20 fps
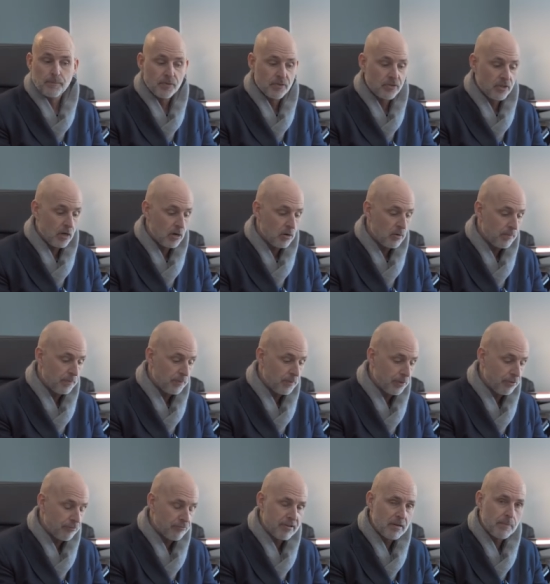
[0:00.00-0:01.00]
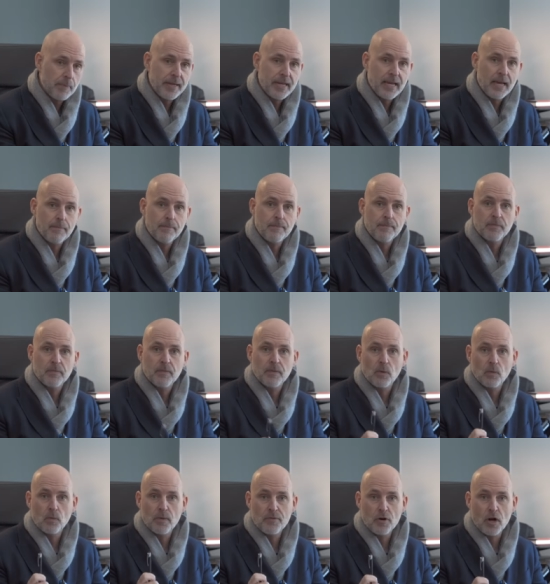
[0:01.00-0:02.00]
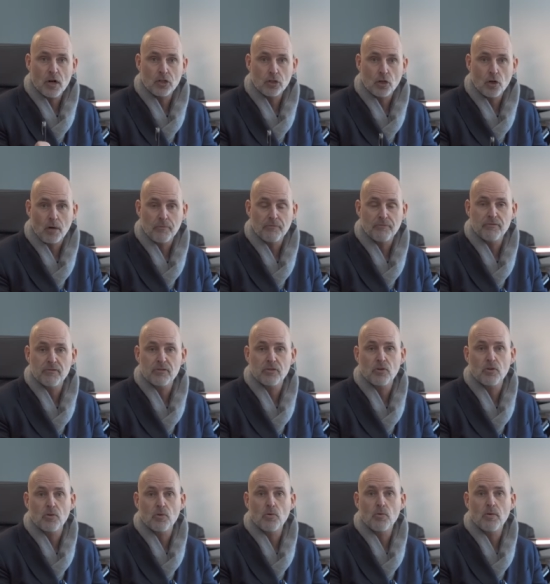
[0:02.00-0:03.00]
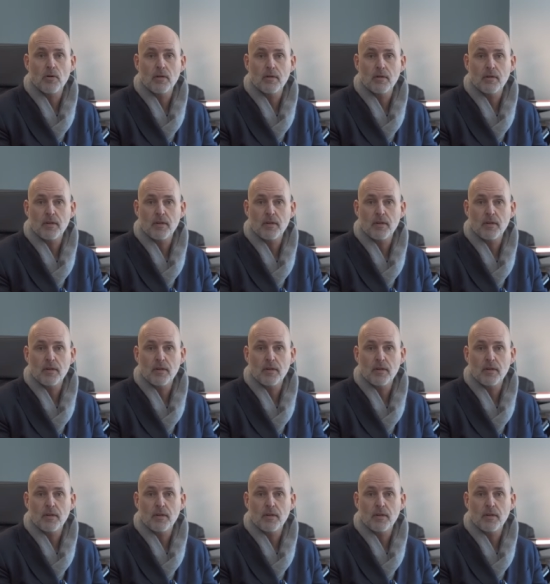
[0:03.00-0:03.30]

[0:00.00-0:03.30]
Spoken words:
So 3 p.m., we've got a conference call